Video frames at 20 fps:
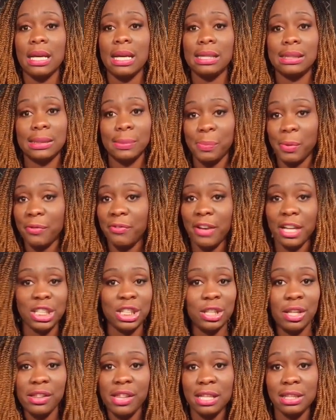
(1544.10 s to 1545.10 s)
it's a
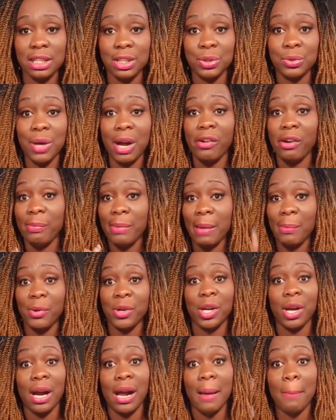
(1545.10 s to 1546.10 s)
professional thing to do. And
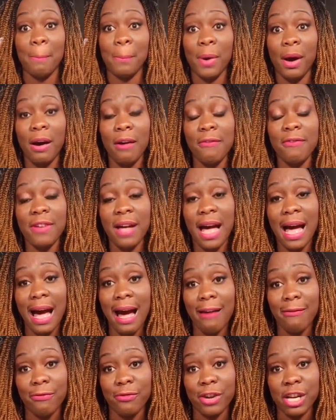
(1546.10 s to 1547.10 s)
remember, you're above
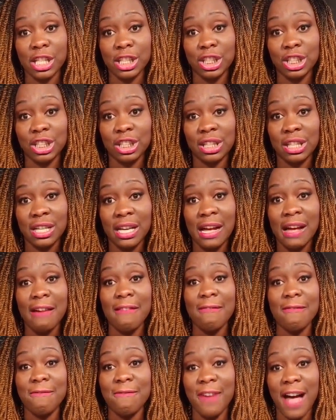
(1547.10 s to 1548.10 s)
average,
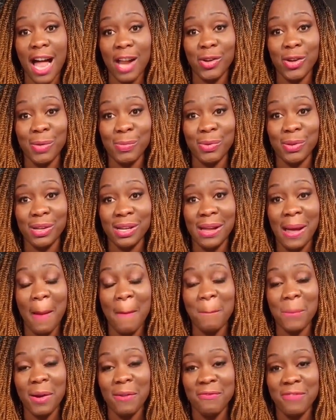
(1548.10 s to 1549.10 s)
valuable
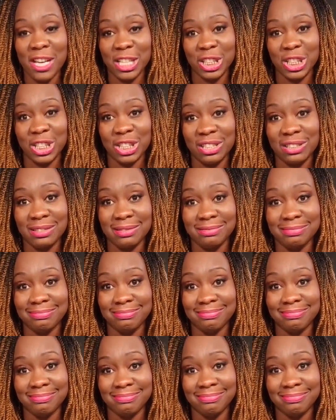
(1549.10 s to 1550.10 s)
professional,
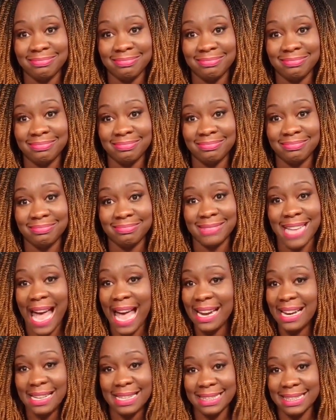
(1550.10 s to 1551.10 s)

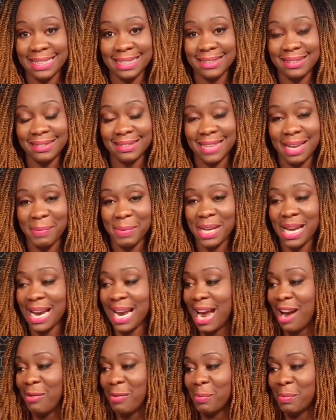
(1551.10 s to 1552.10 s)
analytical. I mean, I
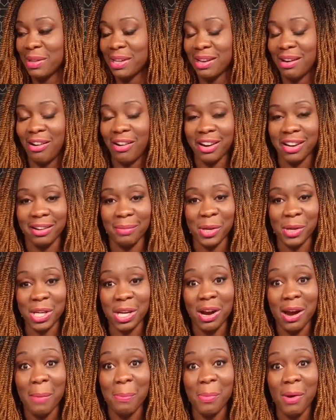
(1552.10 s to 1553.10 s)
can't remember the order, but
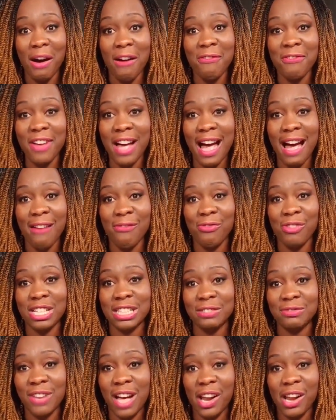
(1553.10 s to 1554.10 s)
you're above
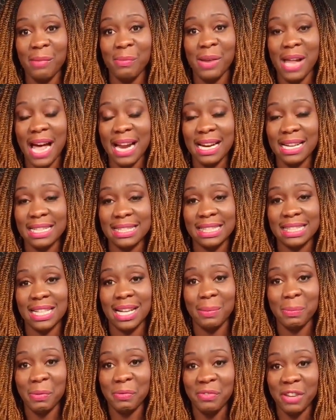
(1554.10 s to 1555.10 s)
average, valuable,
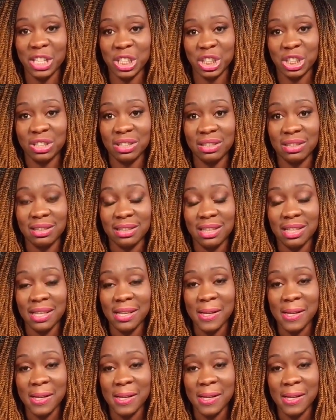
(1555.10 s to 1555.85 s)
analytical professional.